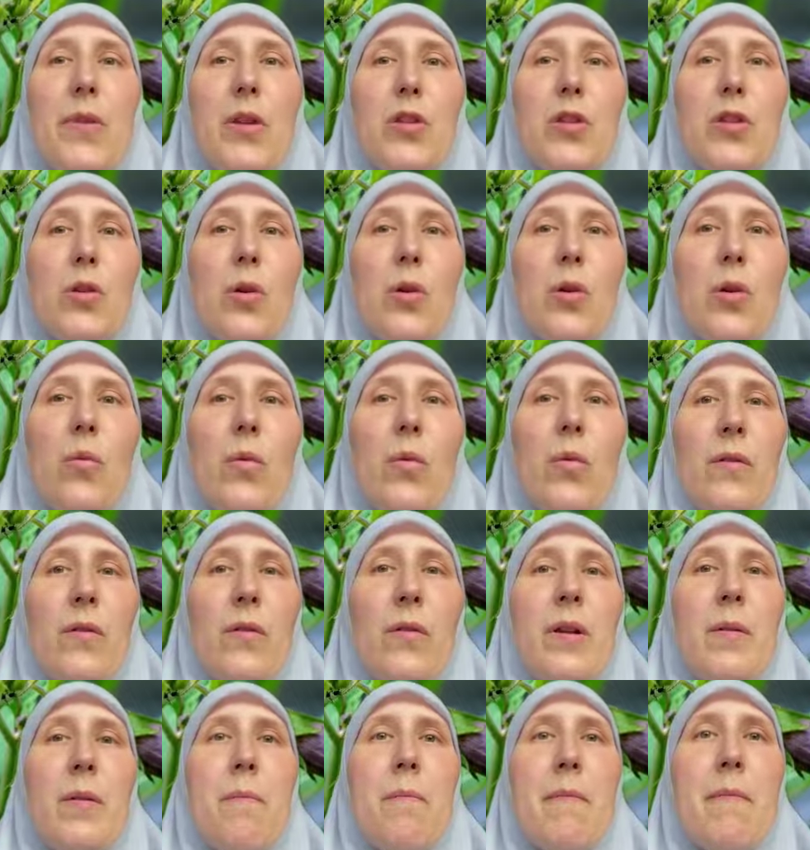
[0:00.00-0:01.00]
So one of
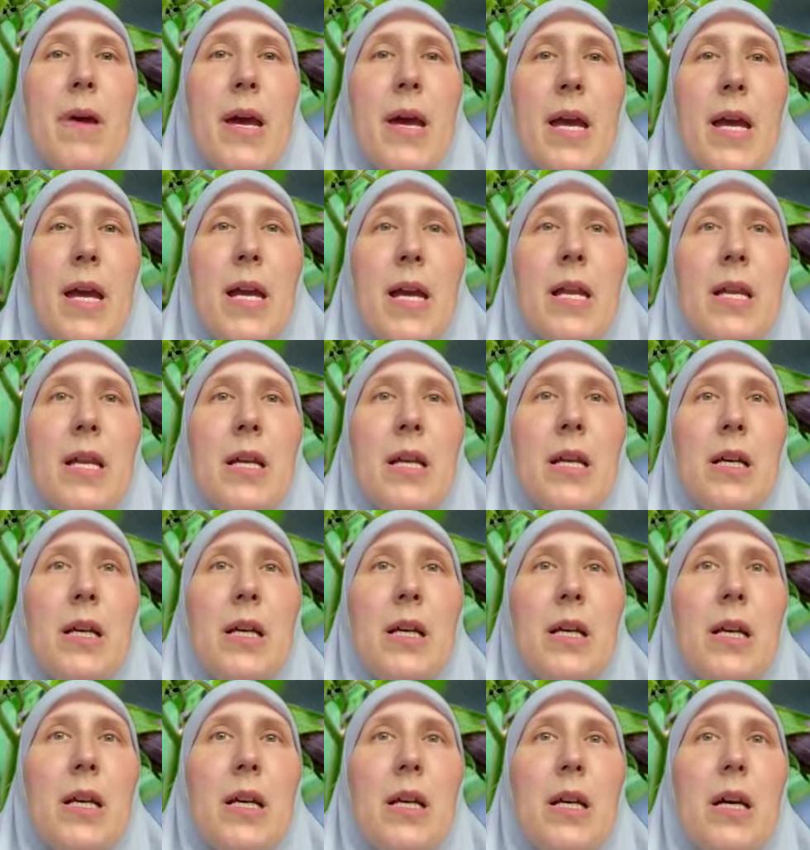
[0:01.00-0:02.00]
the main
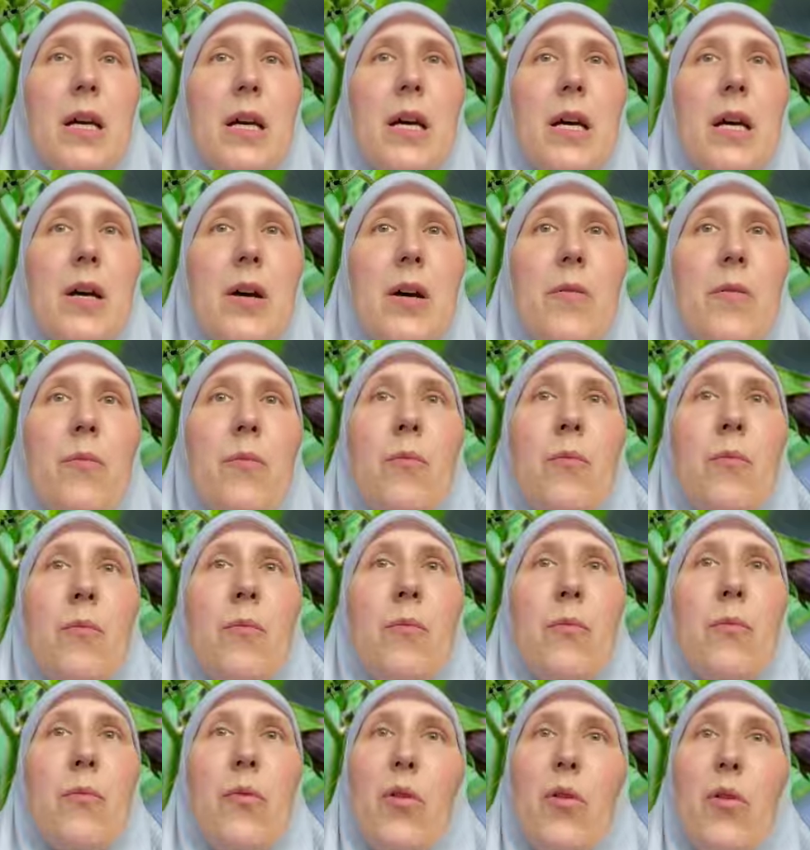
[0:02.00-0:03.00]

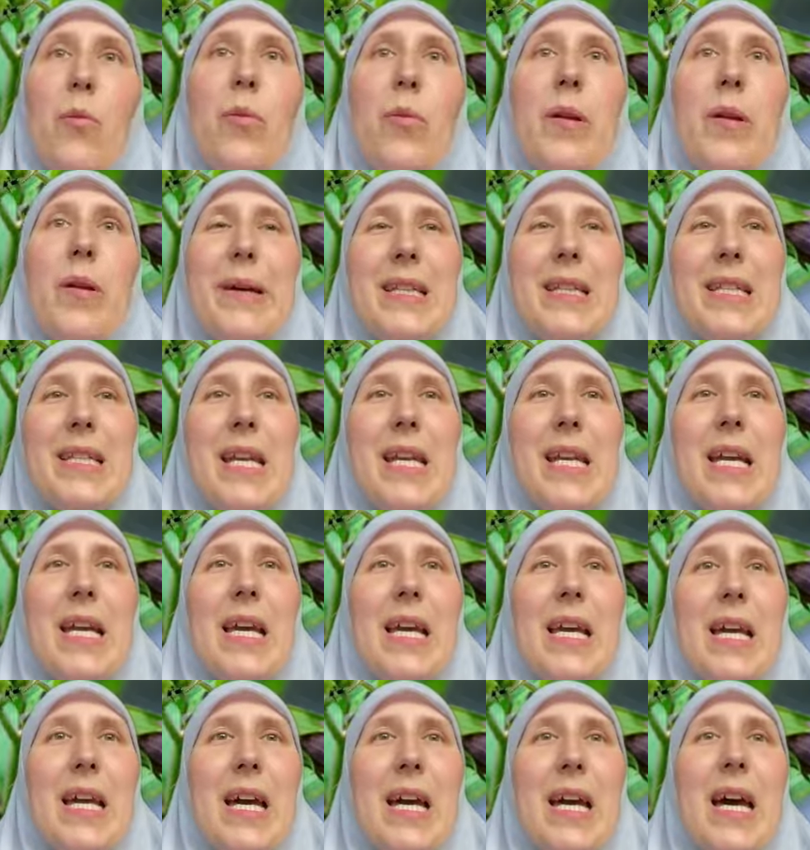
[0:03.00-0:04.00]

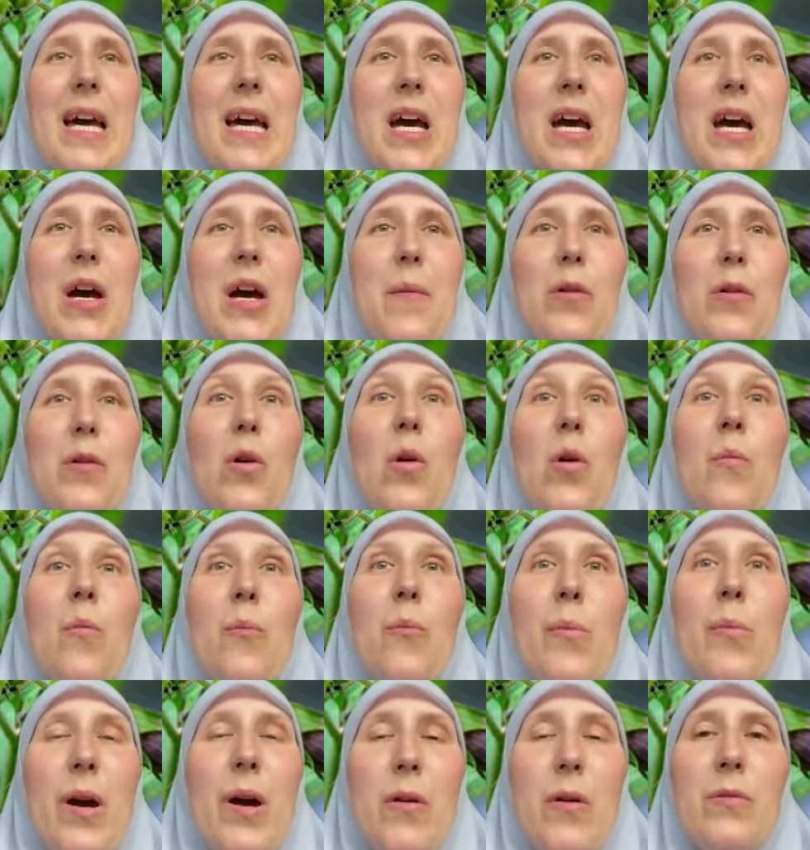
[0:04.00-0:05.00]
problematic
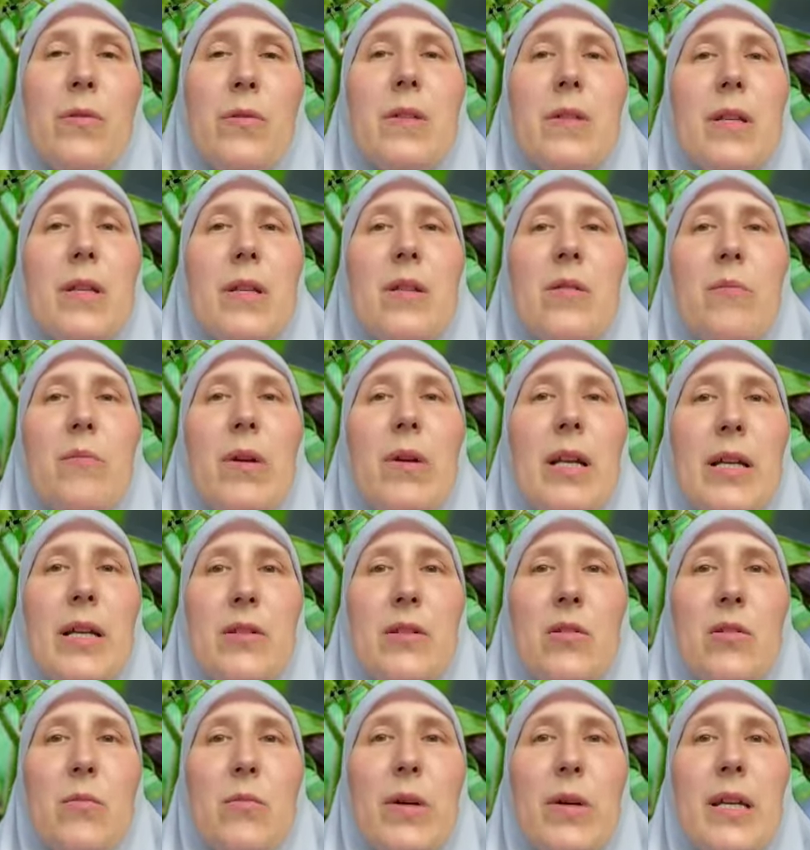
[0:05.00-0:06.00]
compounds in
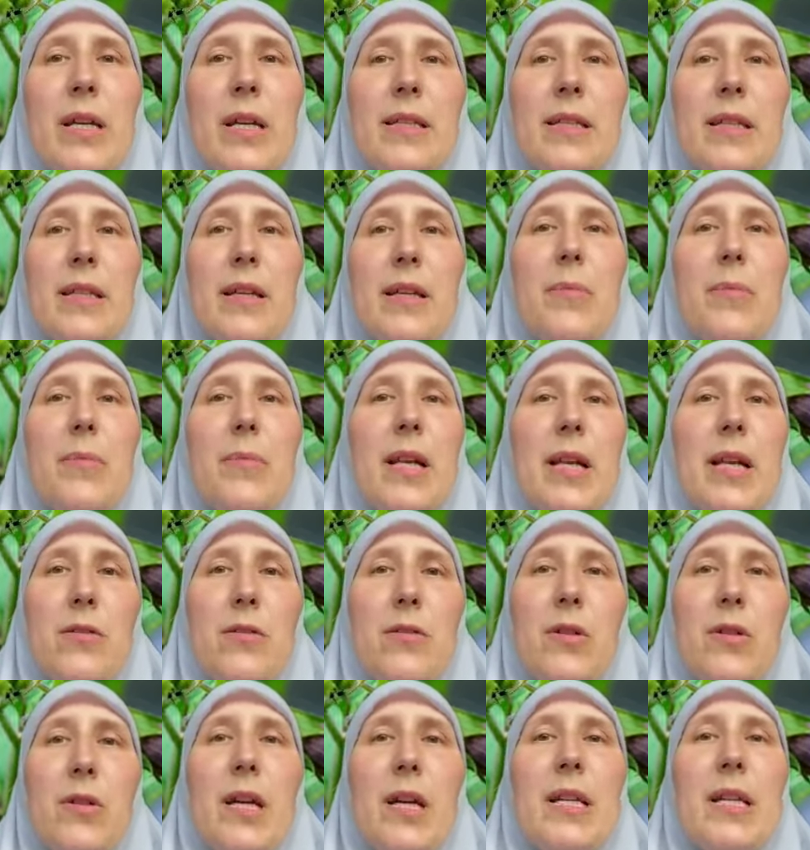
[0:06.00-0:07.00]
belladonna
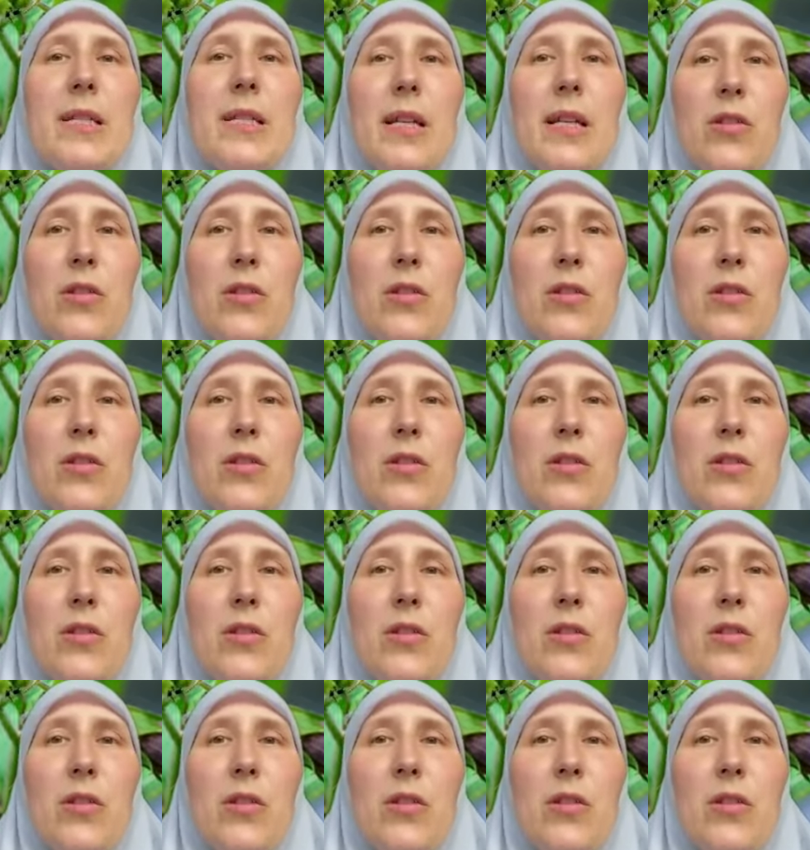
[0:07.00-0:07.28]
is